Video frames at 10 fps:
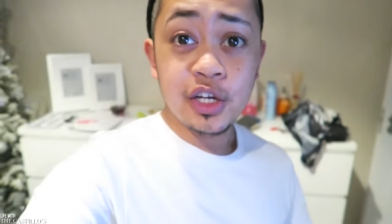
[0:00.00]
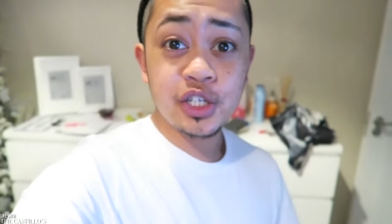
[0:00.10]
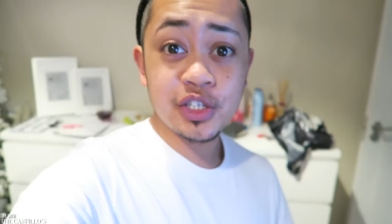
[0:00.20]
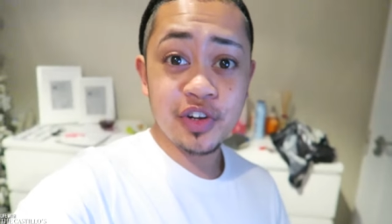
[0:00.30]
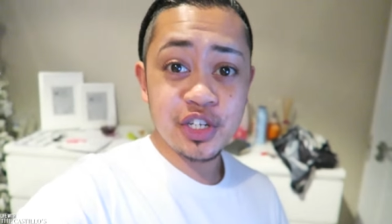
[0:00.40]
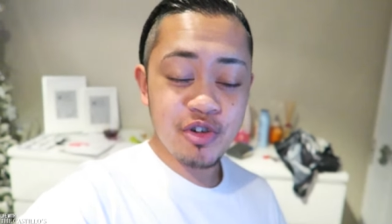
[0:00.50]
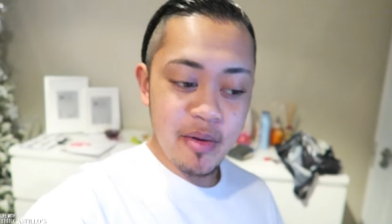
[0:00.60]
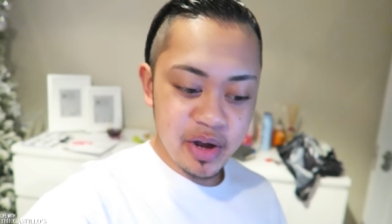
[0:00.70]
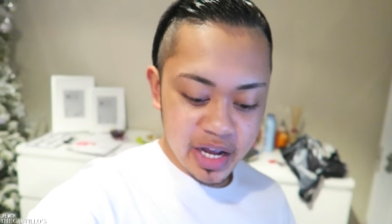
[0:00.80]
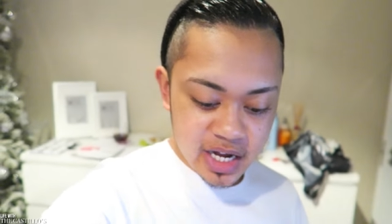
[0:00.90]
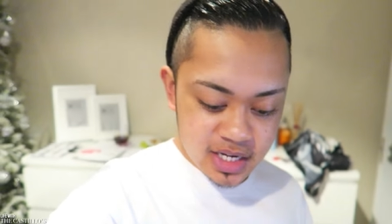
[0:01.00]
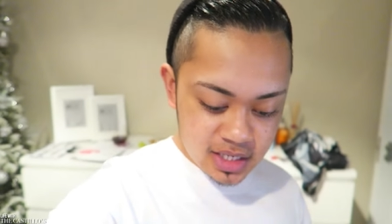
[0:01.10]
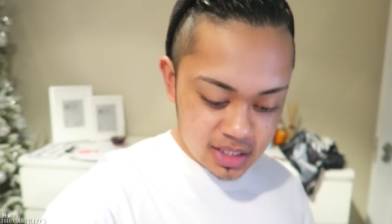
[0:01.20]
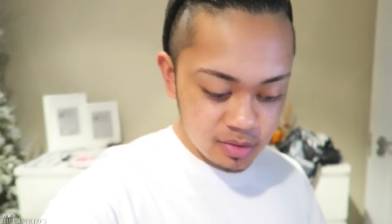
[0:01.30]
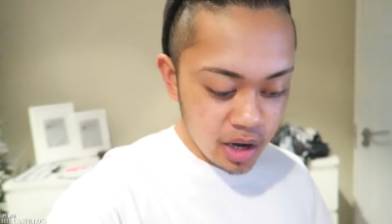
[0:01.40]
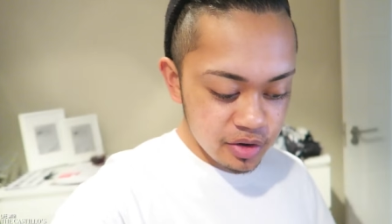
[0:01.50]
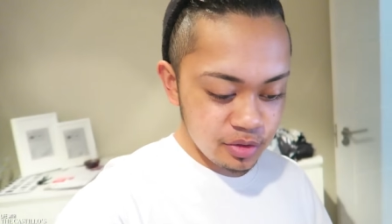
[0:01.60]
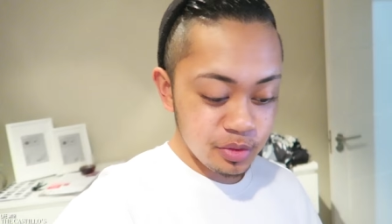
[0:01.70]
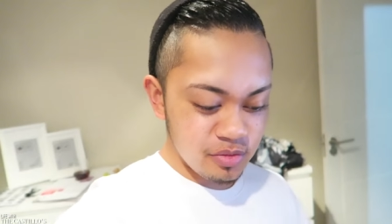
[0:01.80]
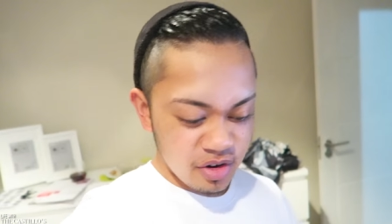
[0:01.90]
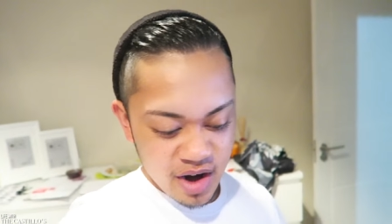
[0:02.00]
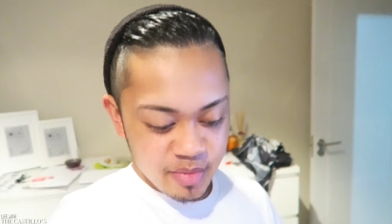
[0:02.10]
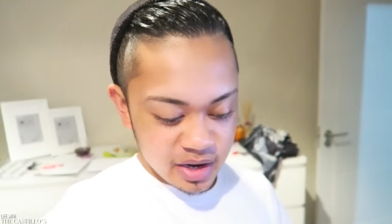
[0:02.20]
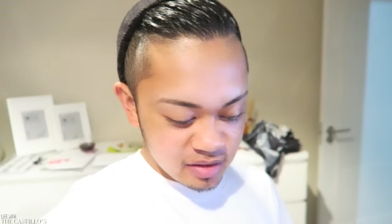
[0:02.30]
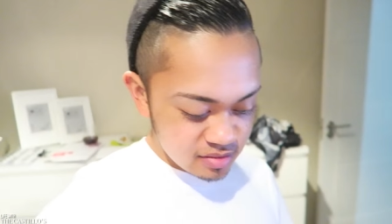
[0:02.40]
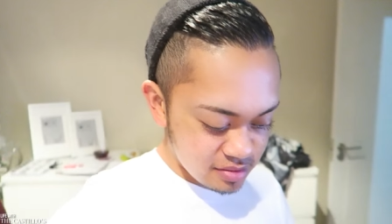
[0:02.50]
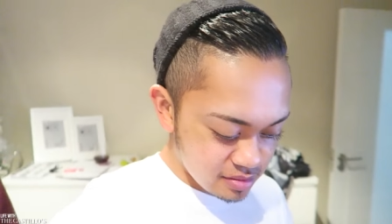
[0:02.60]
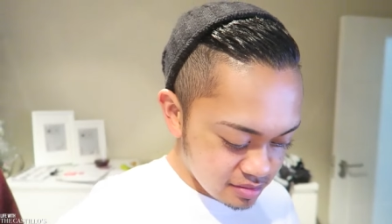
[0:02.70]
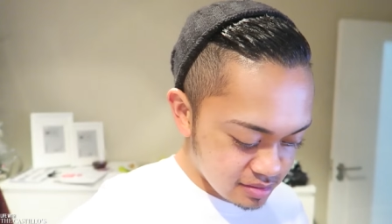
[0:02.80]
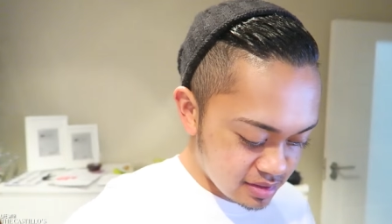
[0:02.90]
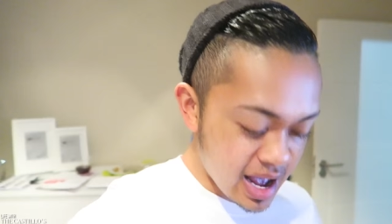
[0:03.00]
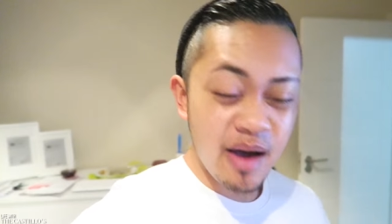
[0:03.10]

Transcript: Just finished wrapping it. Well, not wrapping. It's